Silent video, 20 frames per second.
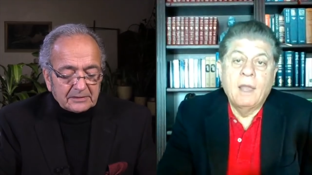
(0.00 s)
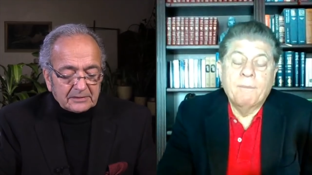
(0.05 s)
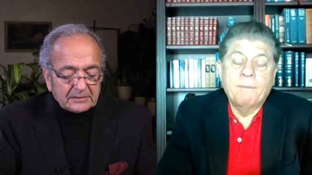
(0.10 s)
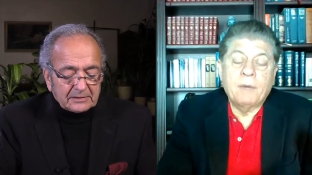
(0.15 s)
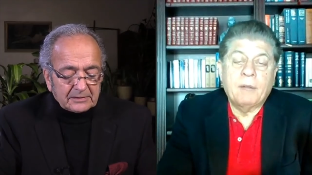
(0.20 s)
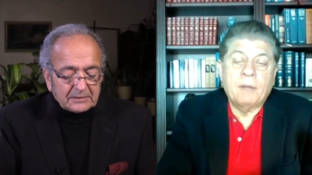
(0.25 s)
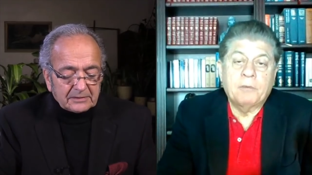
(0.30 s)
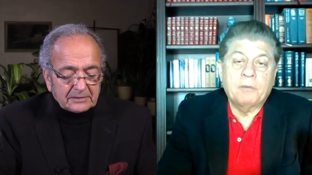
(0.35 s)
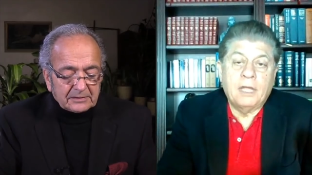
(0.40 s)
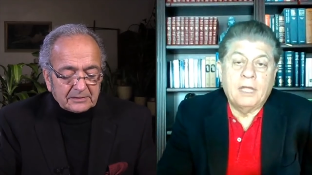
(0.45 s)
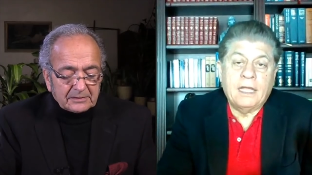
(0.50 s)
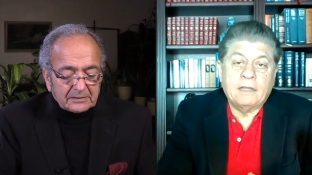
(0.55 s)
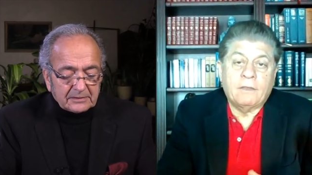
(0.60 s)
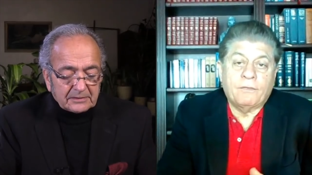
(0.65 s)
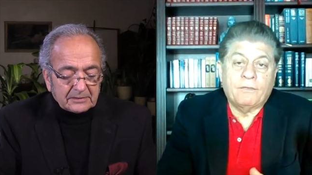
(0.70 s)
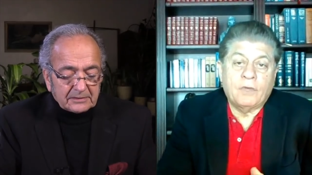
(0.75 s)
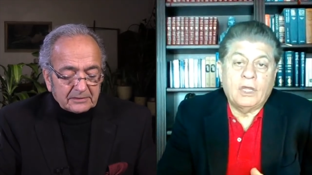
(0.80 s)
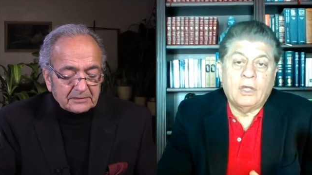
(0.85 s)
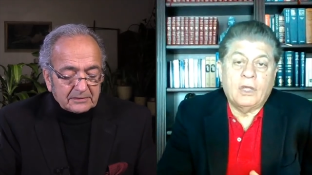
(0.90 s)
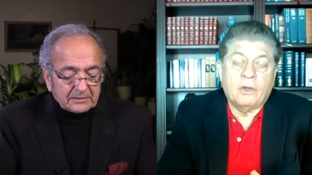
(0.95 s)
Speaker 1: but I'm glad
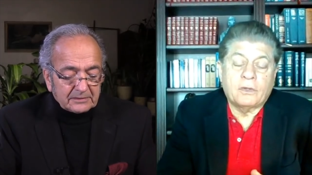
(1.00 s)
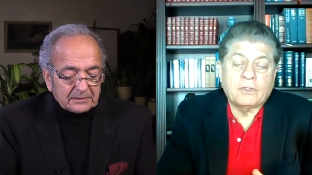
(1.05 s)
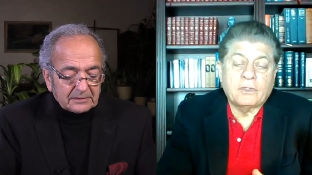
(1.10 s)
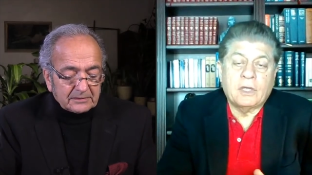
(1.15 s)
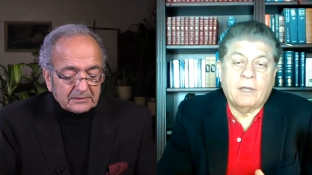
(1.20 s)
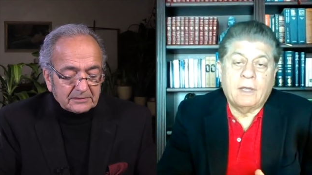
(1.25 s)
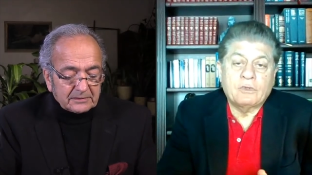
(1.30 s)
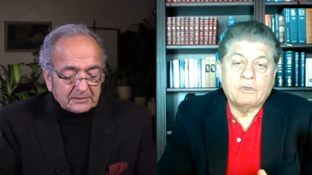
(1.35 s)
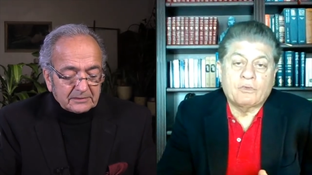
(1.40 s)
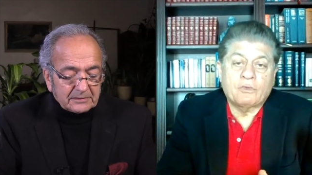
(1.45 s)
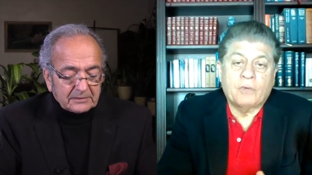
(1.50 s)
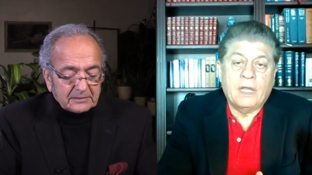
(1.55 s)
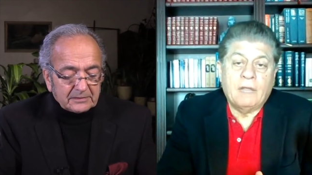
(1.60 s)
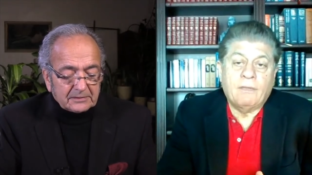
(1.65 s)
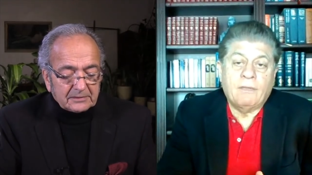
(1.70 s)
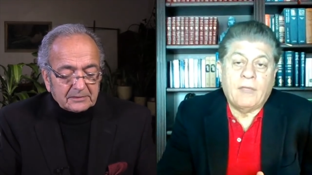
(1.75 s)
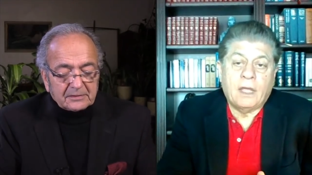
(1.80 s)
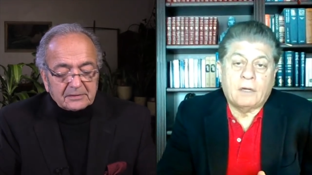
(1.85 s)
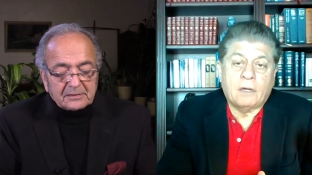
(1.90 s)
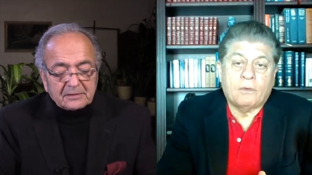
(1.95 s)
that the New York Times
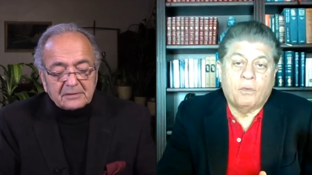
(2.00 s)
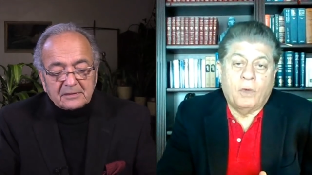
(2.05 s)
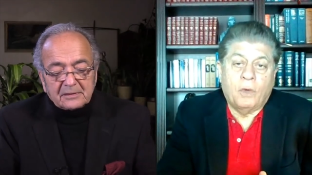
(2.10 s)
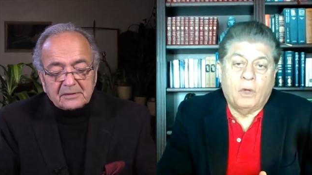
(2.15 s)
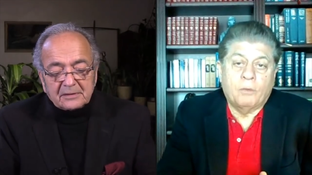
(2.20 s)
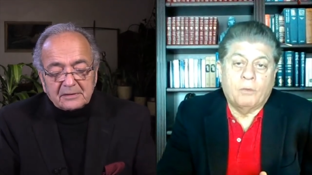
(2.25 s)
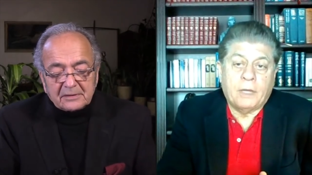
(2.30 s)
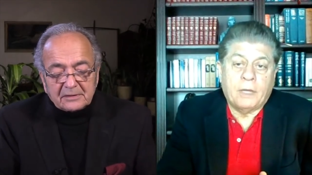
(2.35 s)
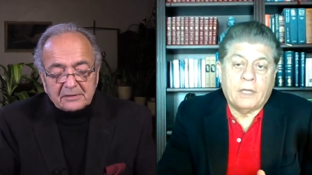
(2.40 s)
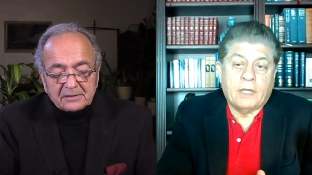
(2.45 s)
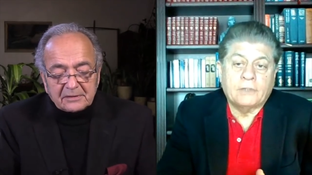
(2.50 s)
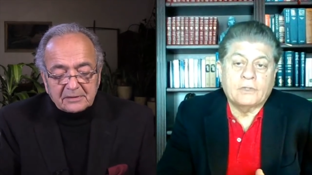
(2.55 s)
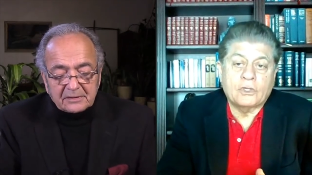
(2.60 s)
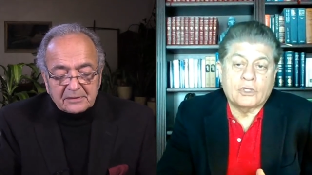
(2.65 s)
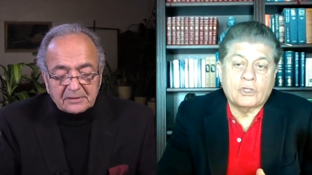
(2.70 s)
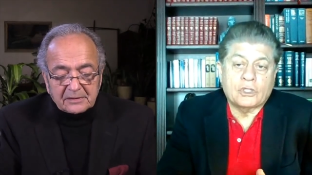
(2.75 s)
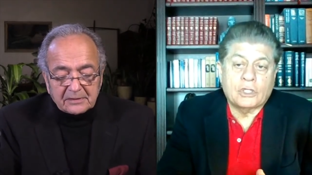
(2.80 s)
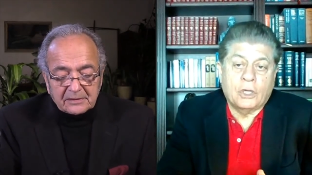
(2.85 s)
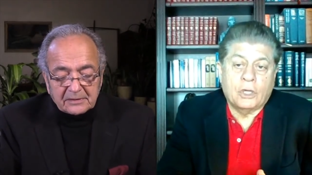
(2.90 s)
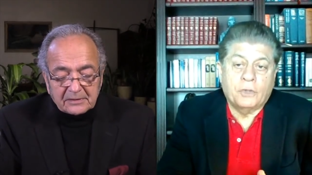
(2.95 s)
ran that quote because
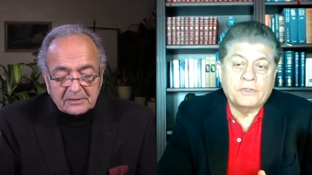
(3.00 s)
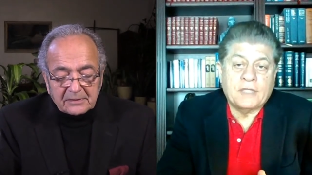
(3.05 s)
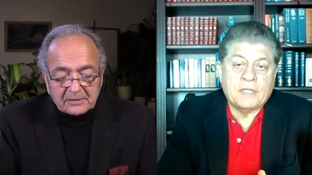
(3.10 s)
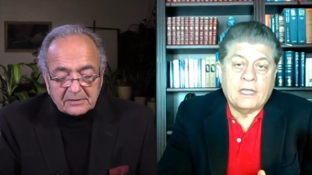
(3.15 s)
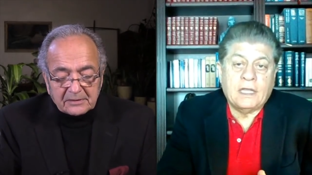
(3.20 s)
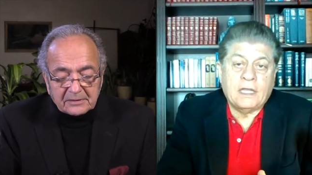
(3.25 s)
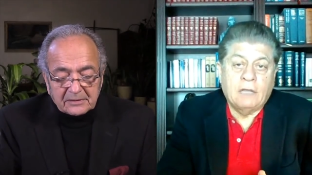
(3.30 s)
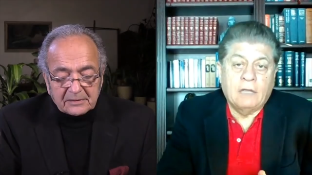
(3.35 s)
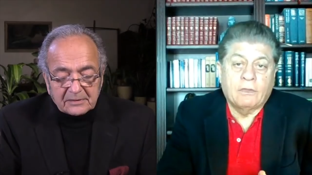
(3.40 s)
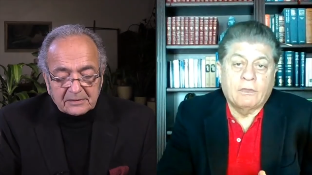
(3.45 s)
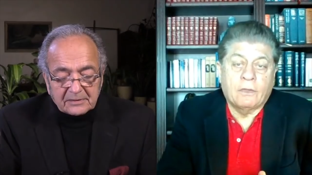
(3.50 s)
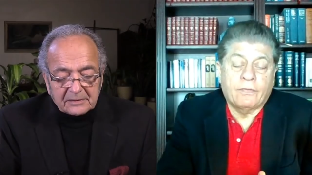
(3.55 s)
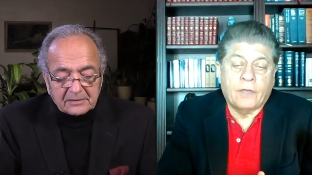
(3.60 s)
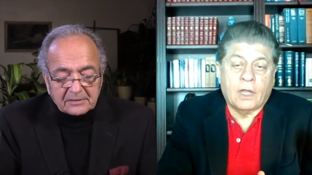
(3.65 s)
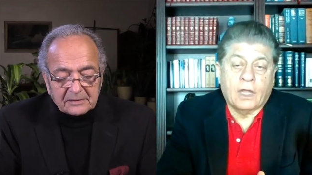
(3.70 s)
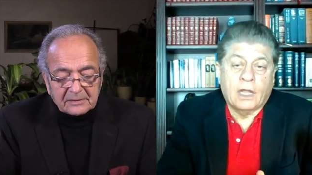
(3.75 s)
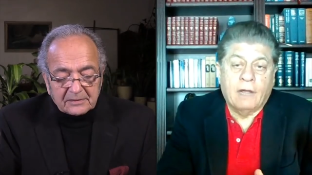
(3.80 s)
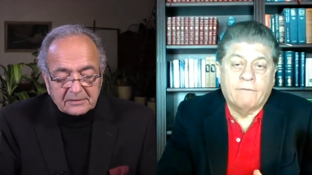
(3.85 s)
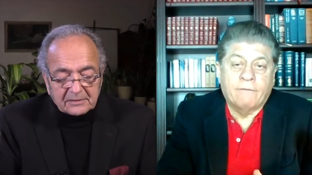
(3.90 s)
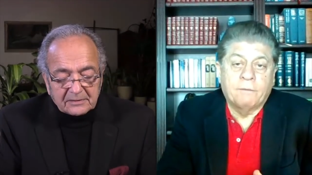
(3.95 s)
it shows that either the
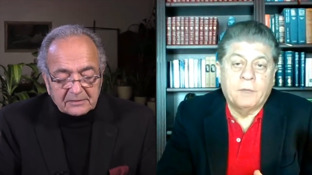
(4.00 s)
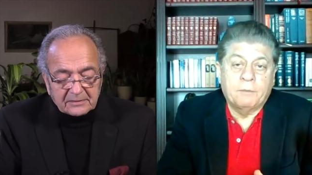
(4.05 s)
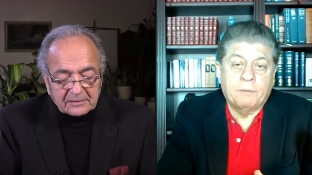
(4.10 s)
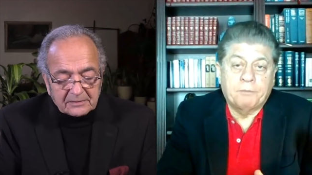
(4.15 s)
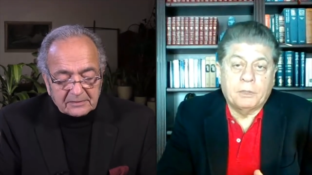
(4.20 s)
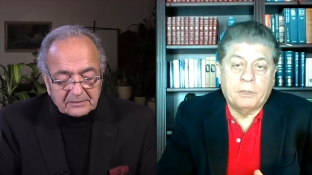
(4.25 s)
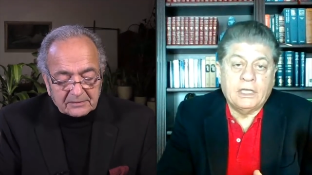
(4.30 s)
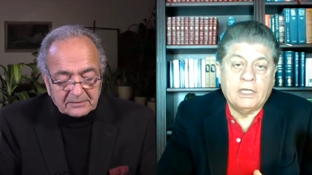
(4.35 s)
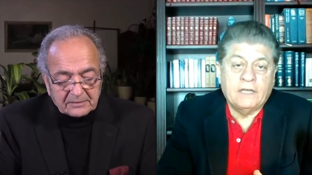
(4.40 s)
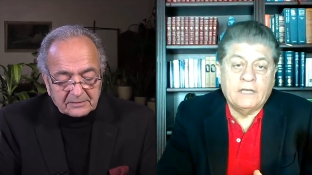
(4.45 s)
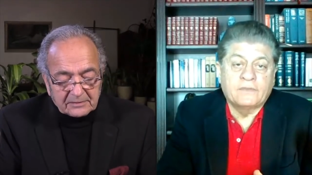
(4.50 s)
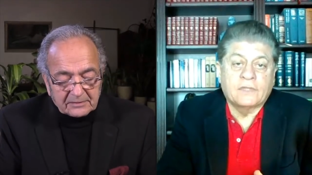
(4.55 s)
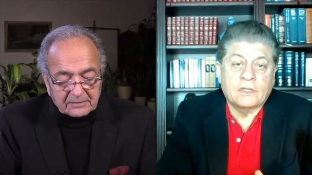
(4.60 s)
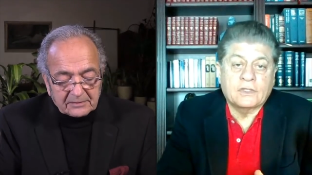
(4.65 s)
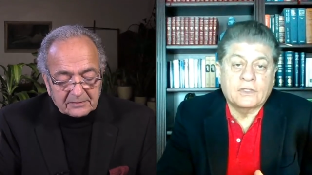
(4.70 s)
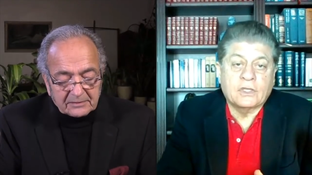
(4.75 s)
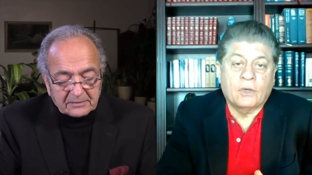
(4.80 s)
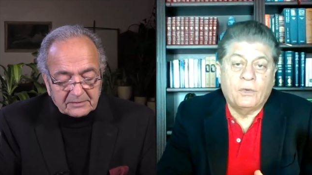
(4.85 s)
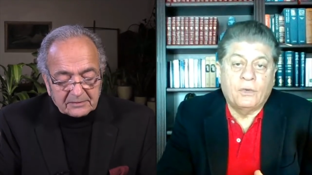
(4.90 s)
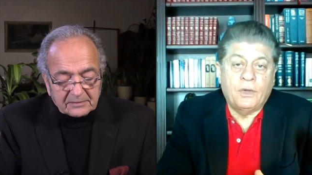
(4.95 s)
government believes
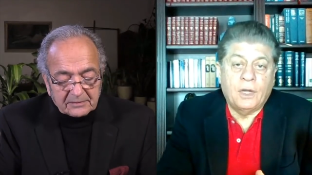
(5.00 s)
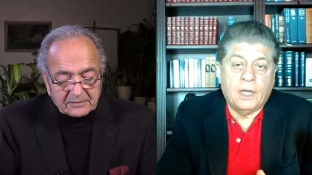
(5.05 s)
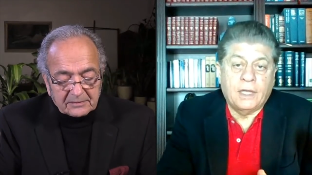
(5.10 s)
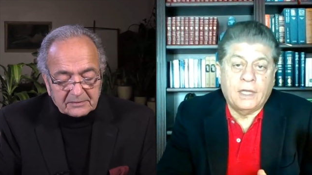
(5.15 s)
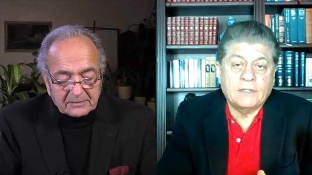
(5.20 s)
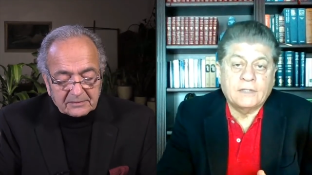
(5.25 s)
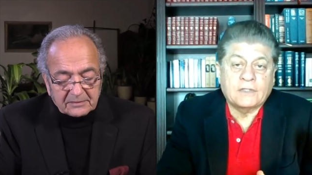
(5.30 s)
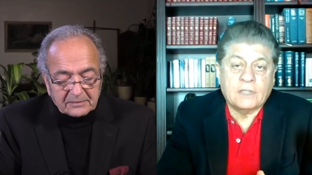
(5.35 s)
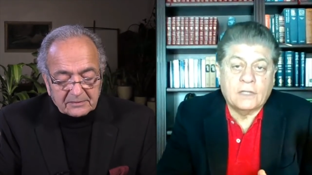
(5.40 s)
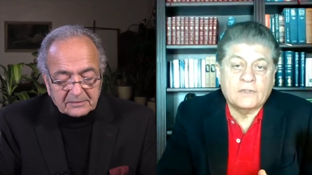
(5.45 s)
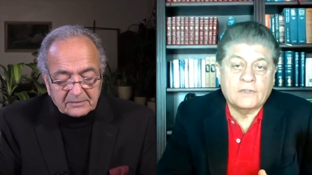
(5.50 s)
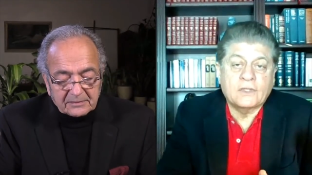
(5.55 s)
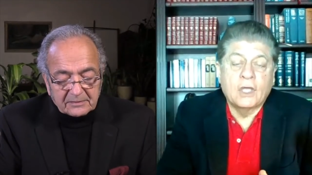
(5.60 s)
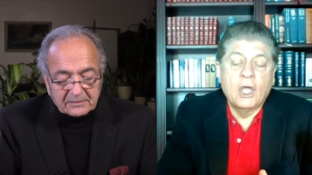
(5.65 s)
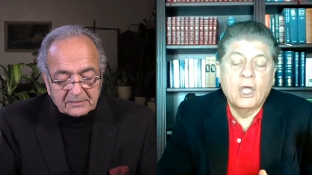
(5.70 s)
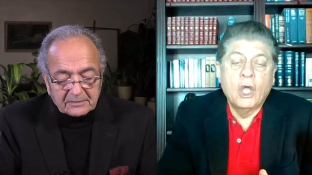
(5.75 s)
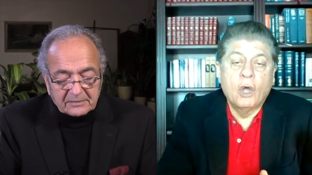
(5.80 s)
its own nonsense